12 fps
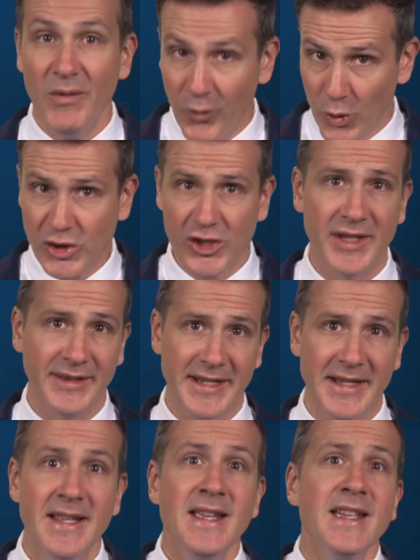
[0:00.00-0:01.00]

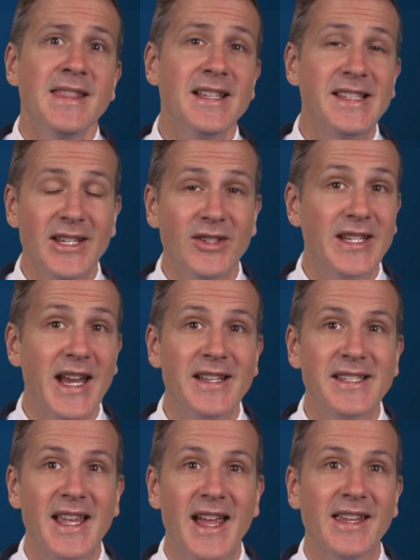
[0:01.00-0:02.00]
Fortunately, the SEER
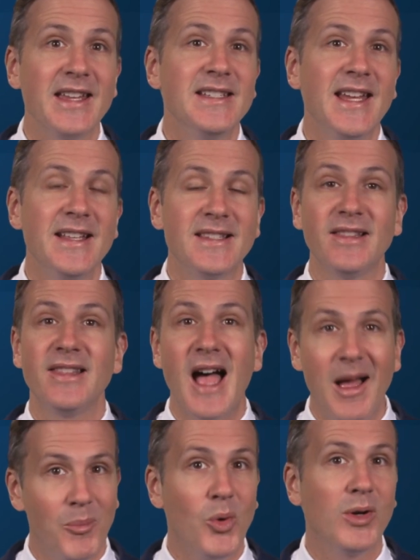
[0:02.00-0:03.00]
dataset contains a
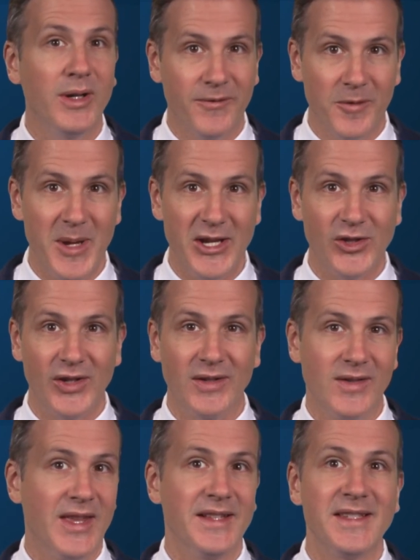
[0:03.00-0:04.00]
lot more information
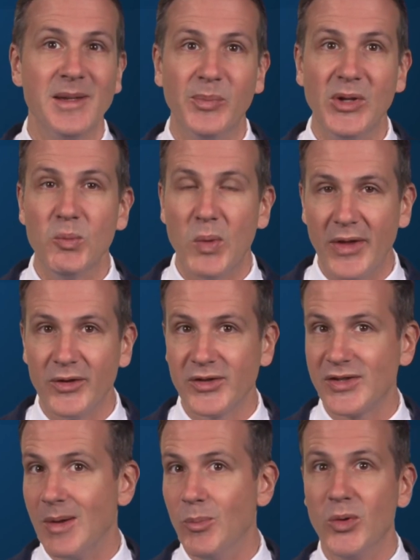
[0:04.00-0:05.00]
than simply whether
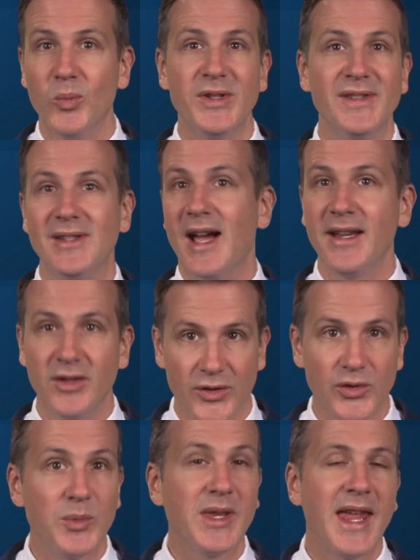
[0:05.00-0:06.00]
someone was
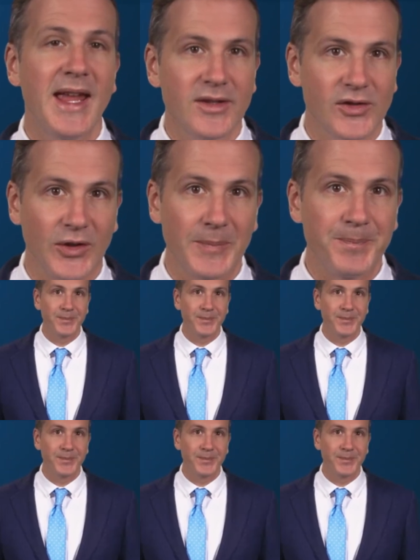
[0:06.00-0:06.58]
diagnosed with cancer.